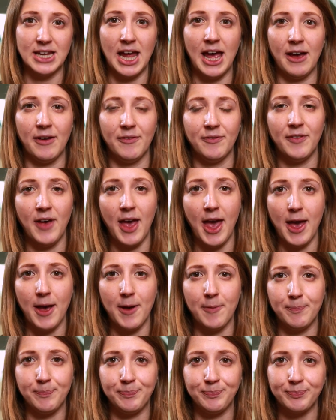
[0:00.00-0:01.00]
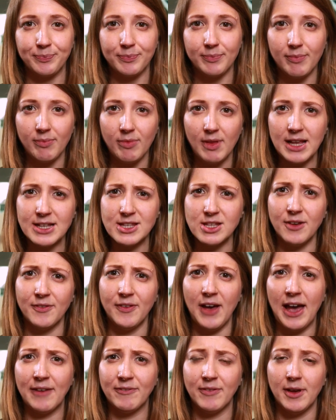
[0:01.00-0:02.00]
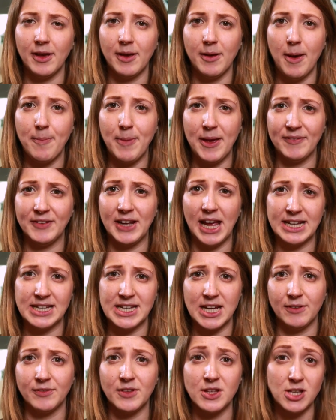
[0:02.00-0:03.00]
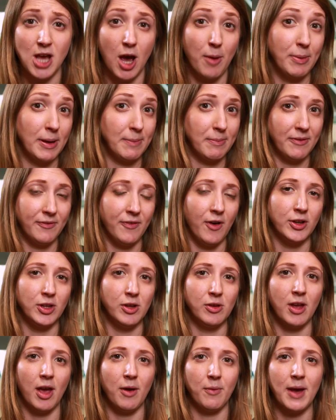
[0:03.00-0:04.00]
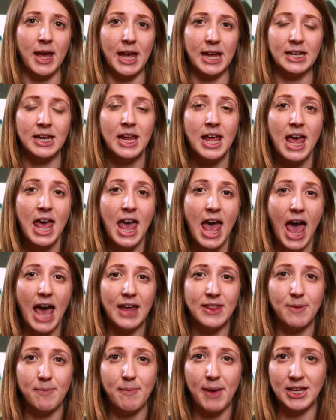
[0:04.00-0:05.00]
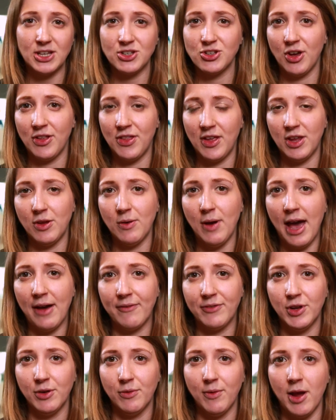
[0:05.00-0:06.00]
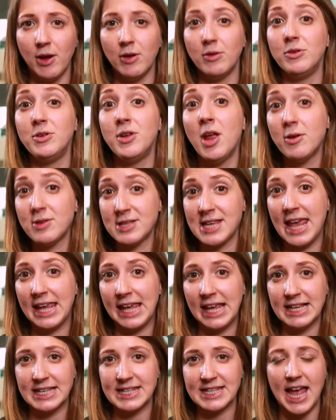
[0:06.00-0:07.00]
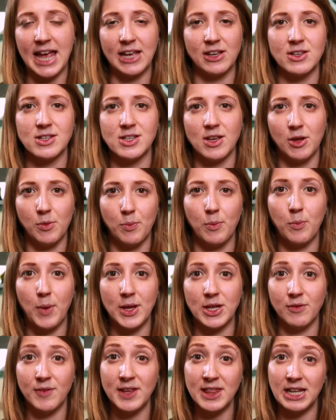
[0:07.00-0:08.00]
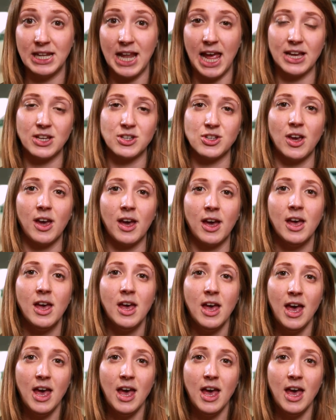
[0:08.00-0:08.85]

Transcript: and have a bit of an idea of the topic before you go in. And then make sure that you have your own note-taking style. So when you're in the lecture,